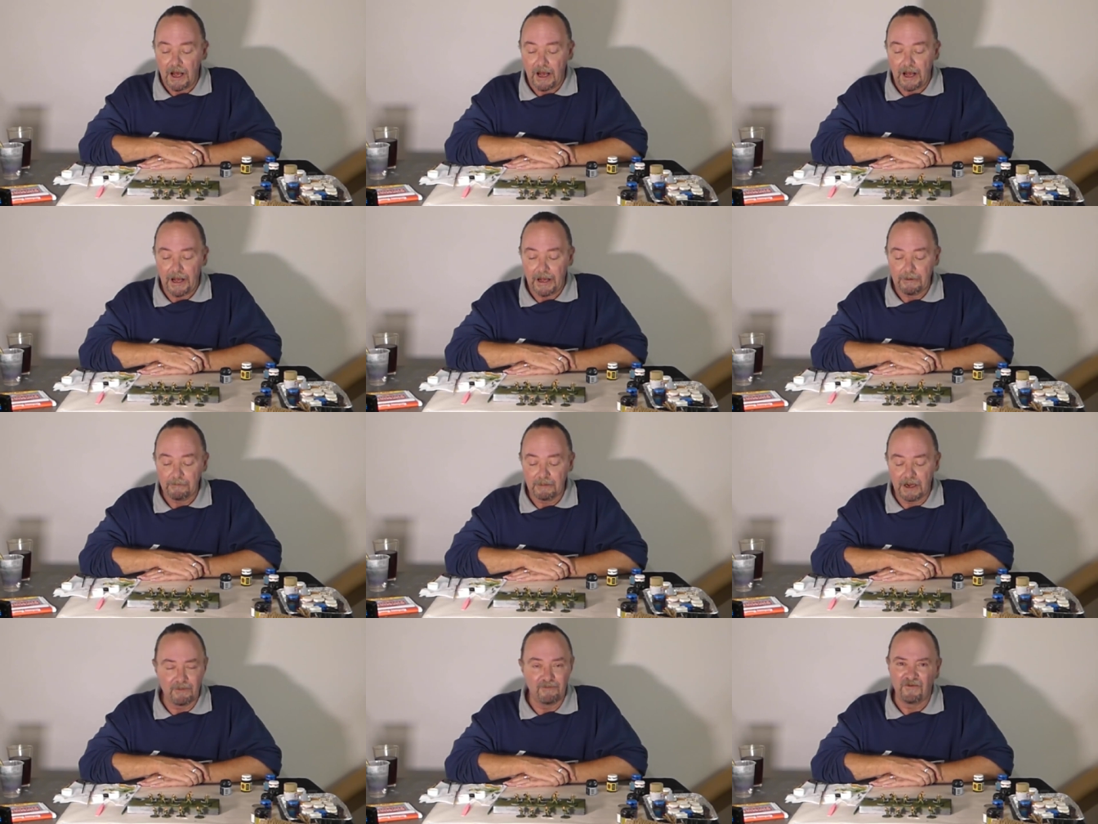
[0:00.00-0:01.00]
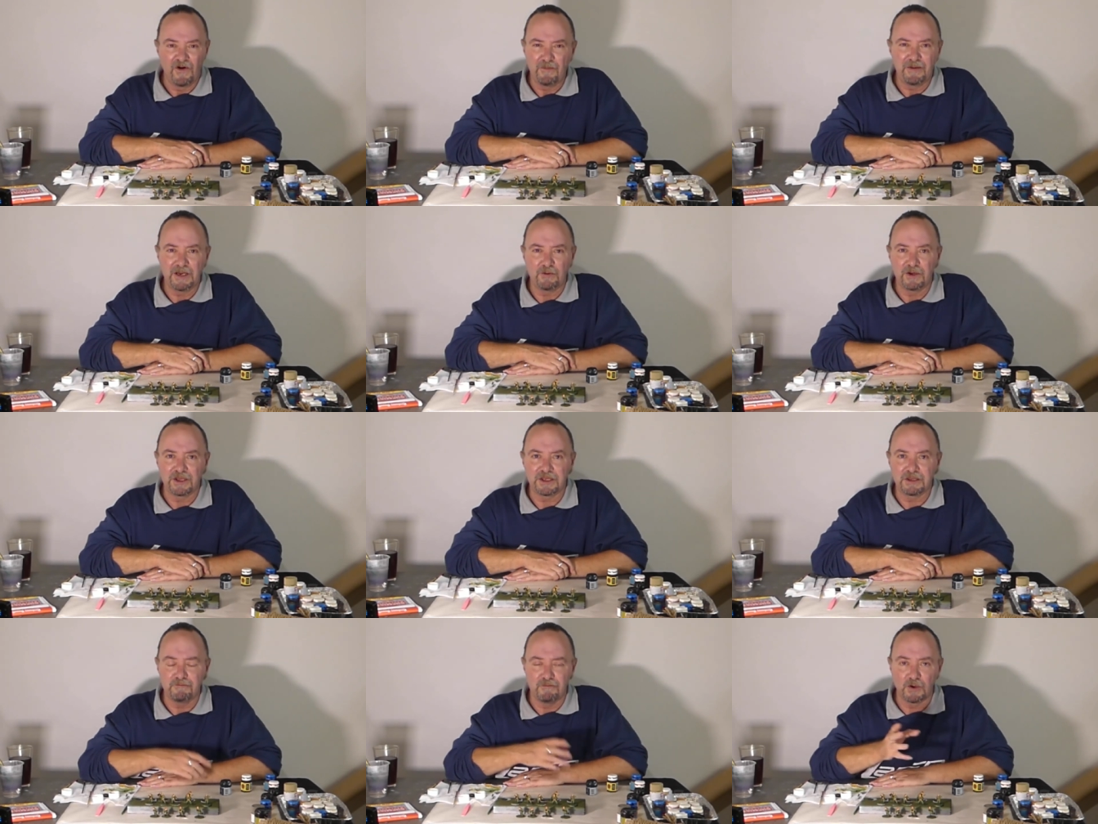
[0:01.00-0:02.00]
um, I'm far better
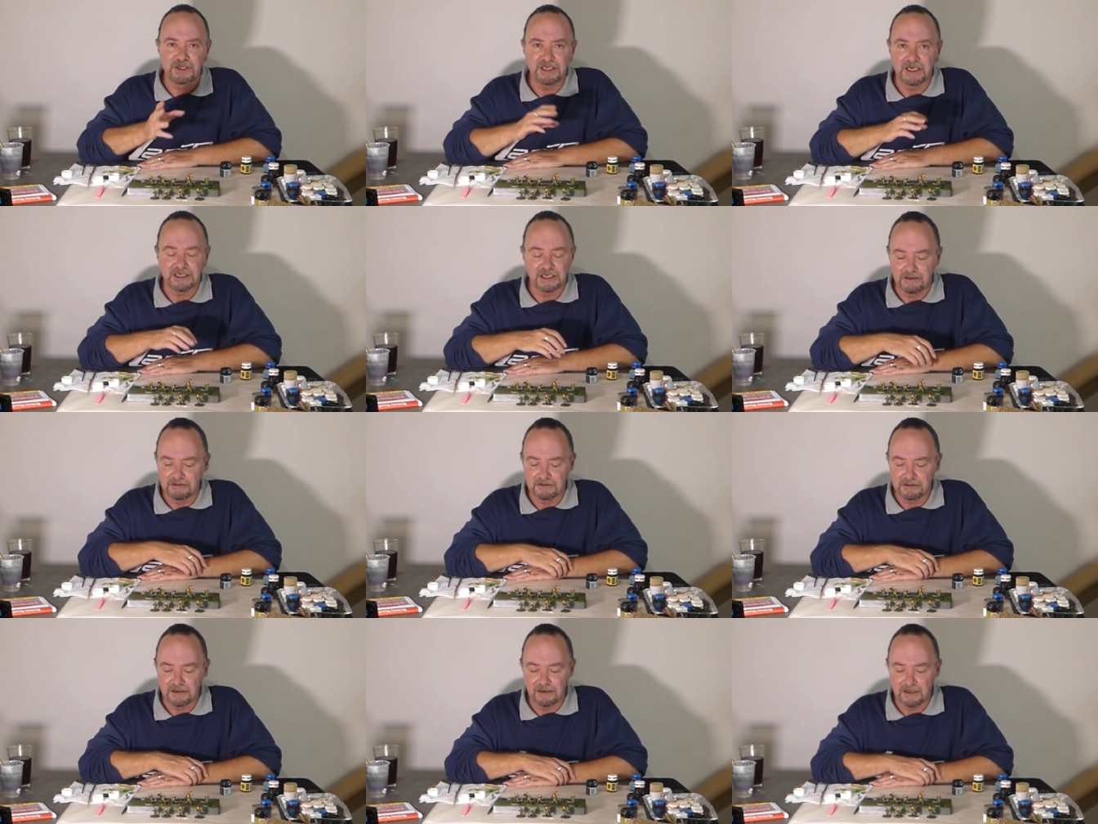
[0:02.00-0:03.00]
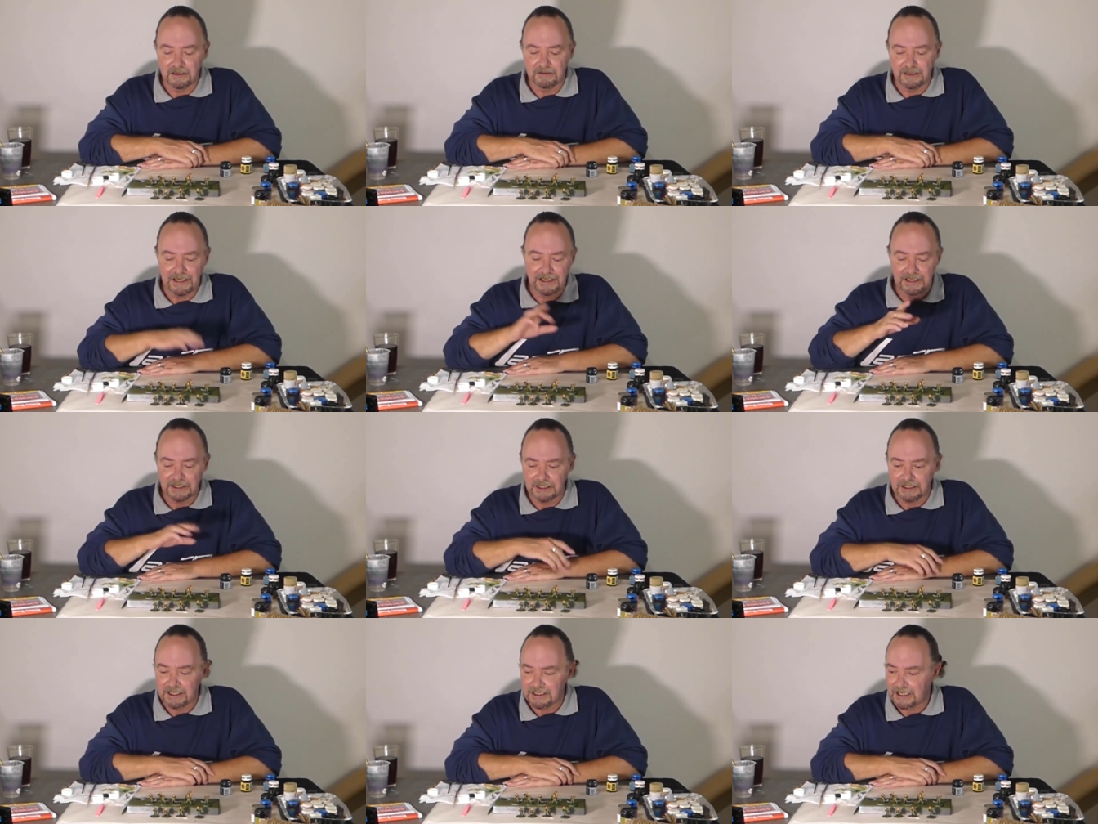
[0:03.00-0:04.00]
with monsters and and aliens
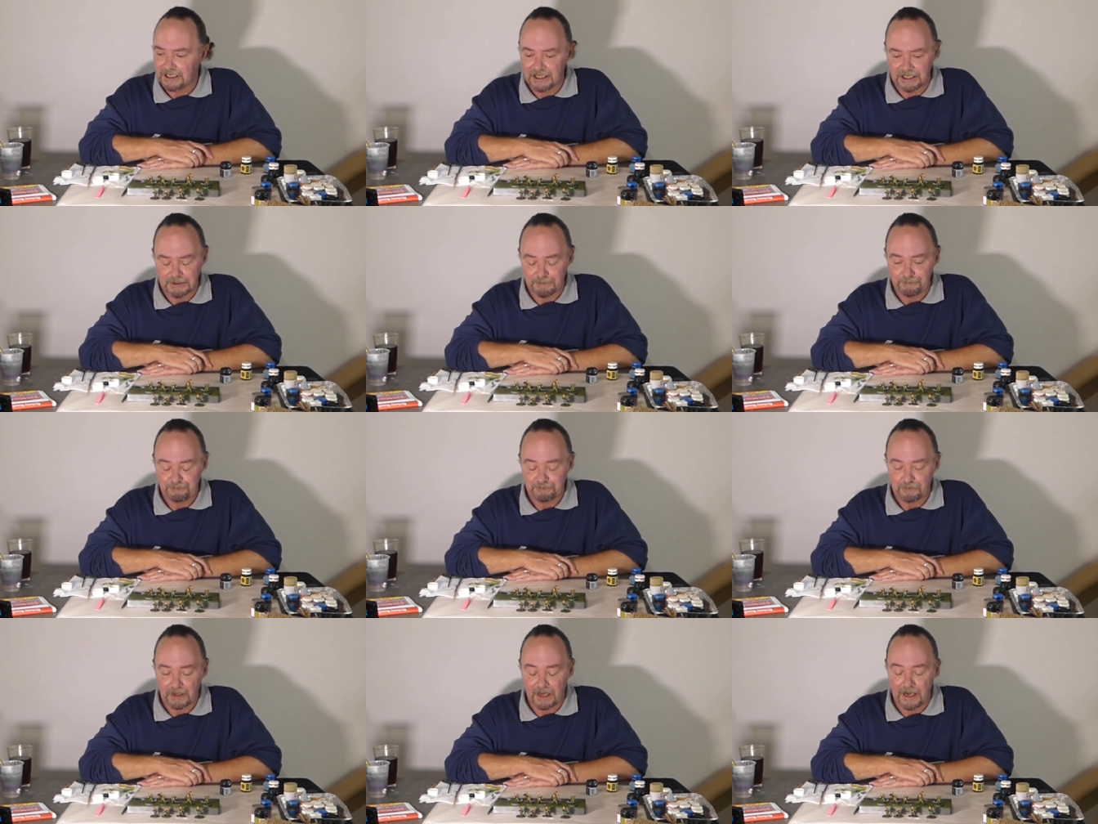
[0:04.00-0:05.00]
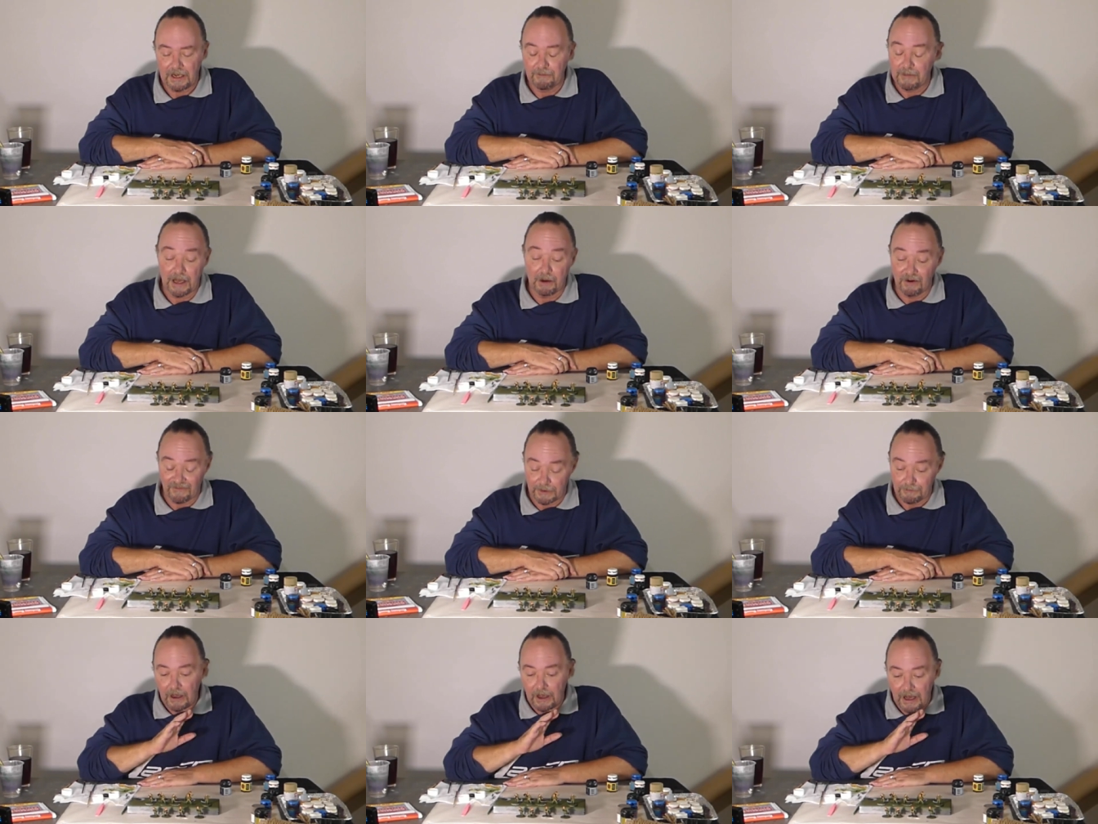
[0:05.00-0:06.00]
and things like that um,
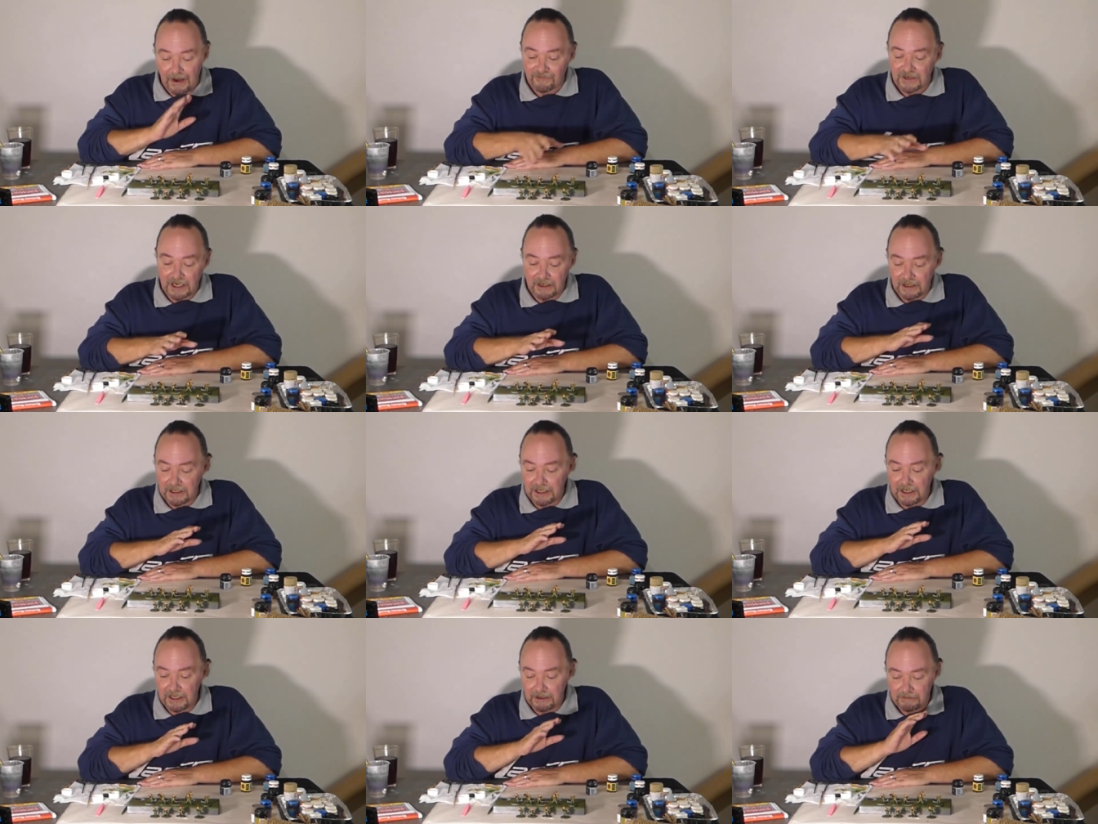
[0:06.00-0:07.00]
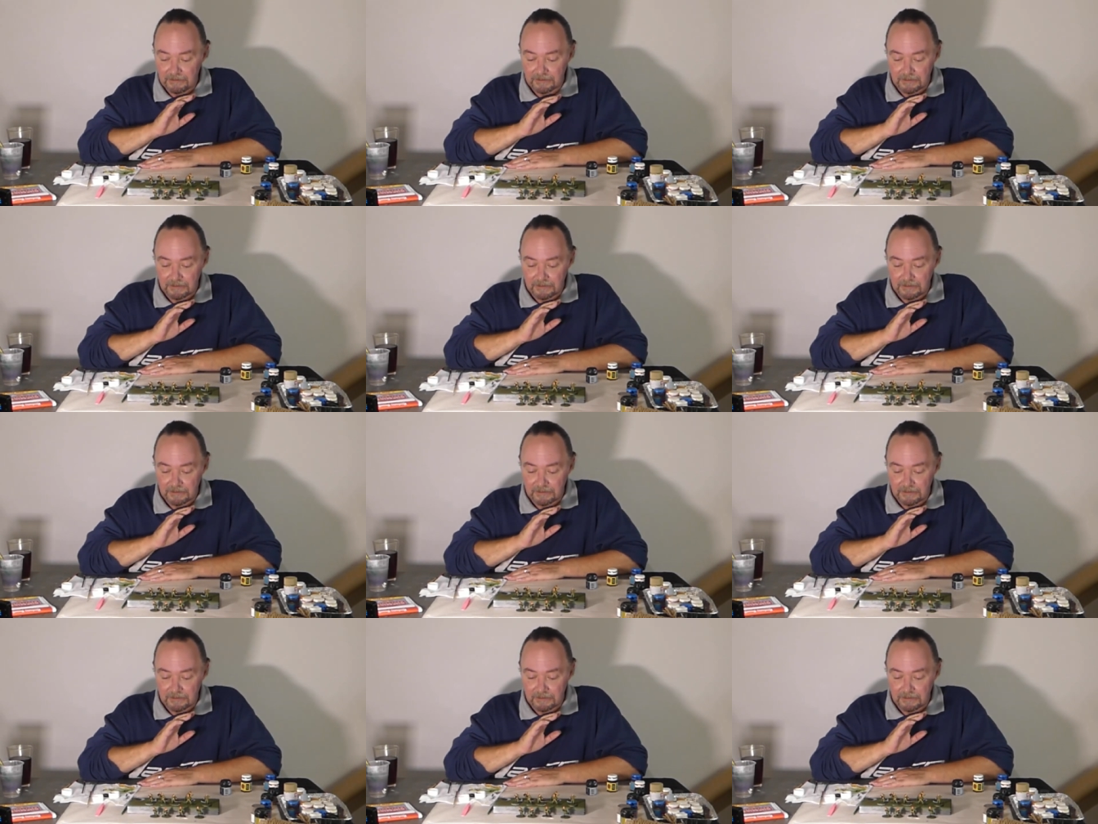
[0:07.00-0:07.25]
however after a